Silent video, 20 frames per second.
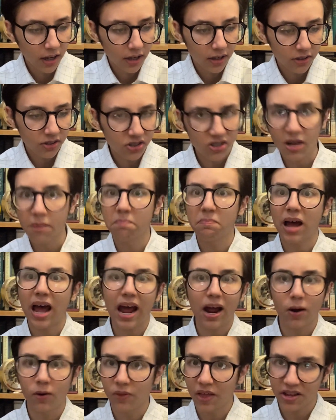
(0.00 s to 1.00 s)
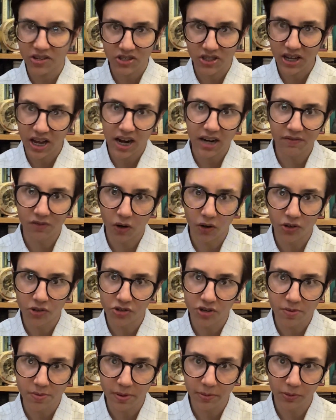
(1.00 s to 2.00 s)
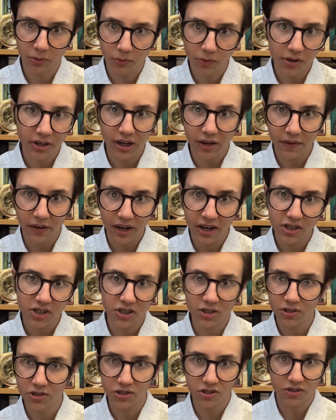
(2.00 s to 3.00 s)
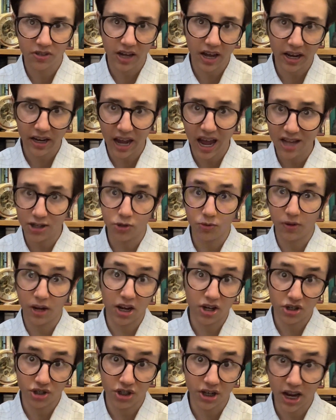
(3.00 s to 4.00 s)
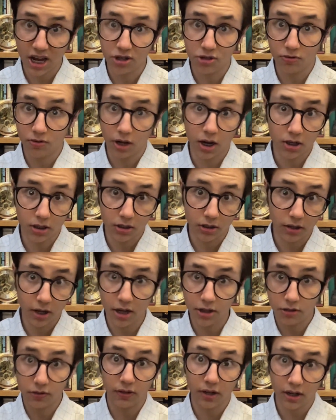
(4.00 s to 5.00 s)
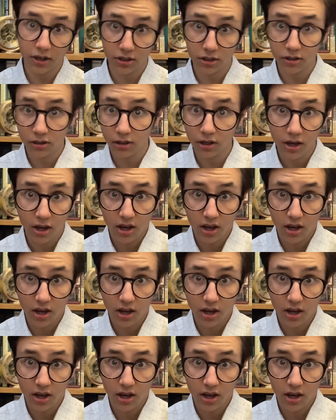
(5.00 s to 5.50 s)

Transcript: Somehow that's the kind of oratory people want nowadays. It's just saying education, education, education.